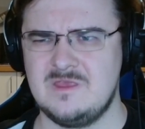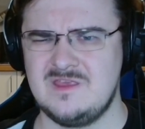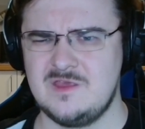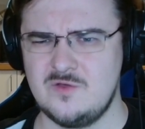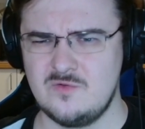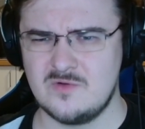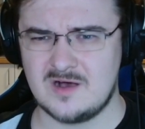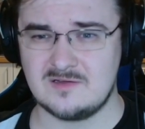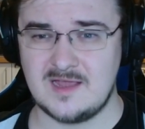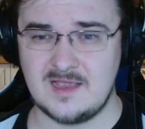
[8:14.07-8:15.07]
You
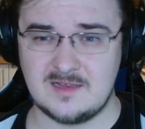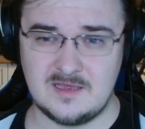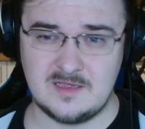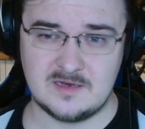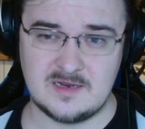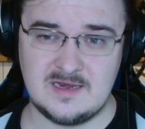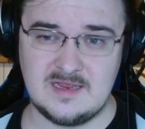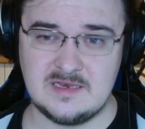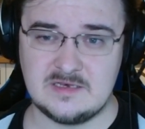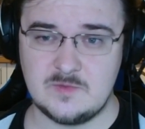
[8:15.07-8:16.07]
are likely gonna
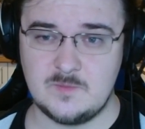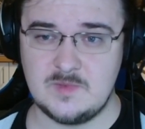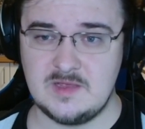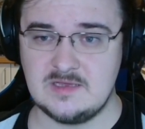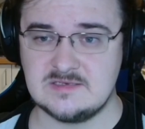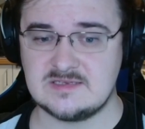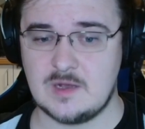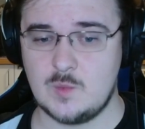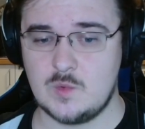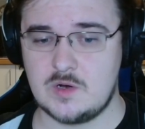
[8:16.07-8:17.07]
need to be
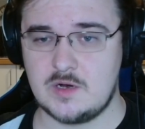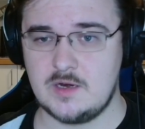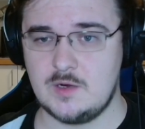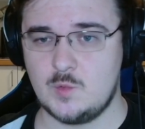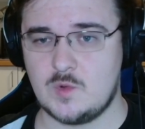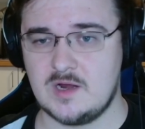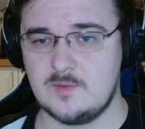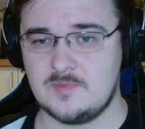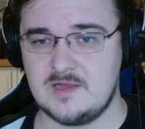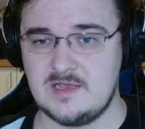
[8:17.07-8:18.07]
somewhere in one
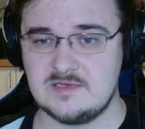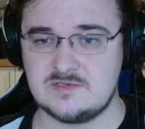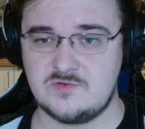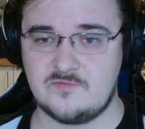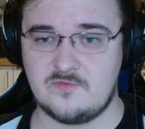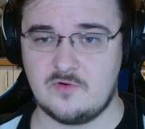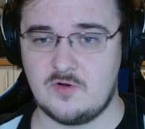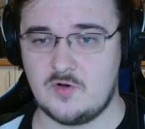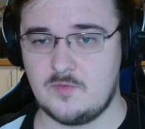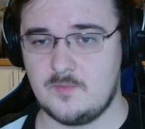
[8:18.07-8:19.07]
place to
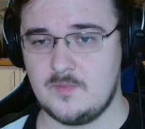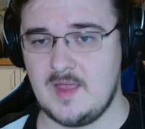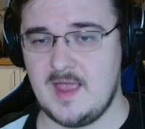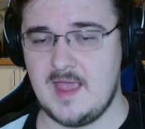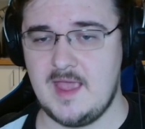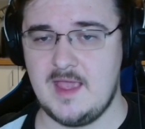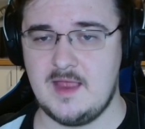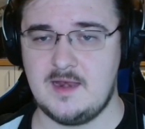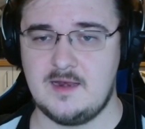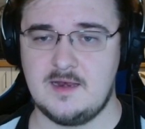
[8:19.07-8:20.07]
form a
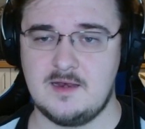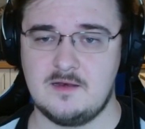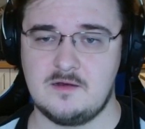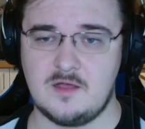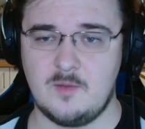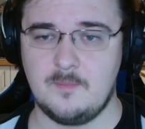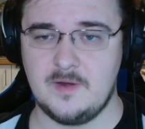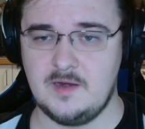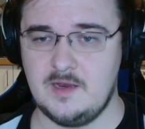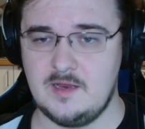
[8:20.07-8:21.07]

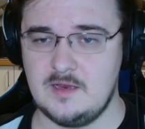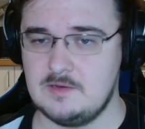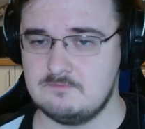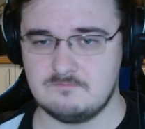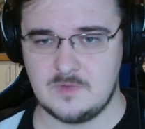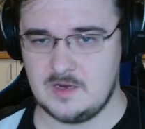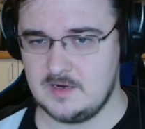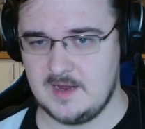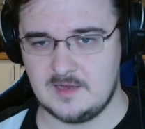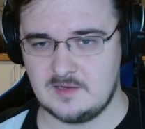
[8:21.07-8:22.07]
company, an
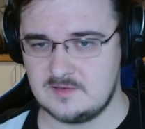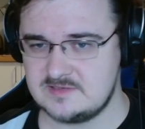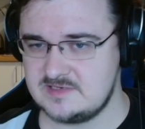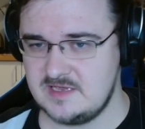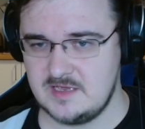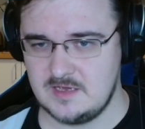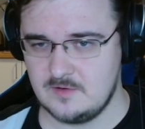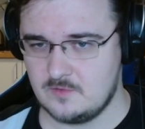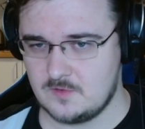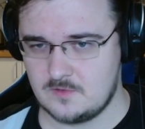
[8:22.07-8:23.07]
LLC
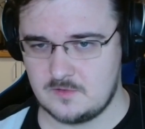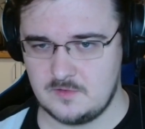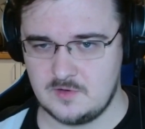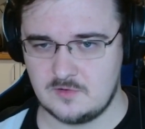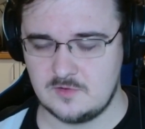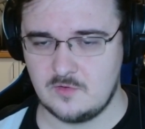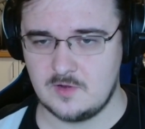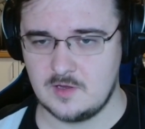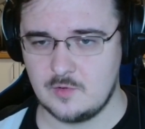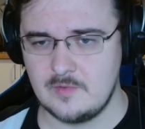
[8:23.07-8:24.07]
or your
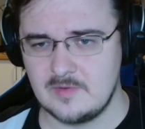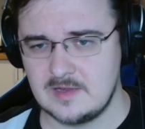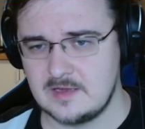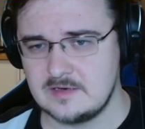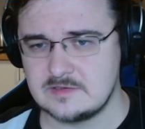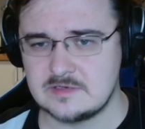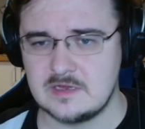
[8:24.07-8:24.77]
local equivalent,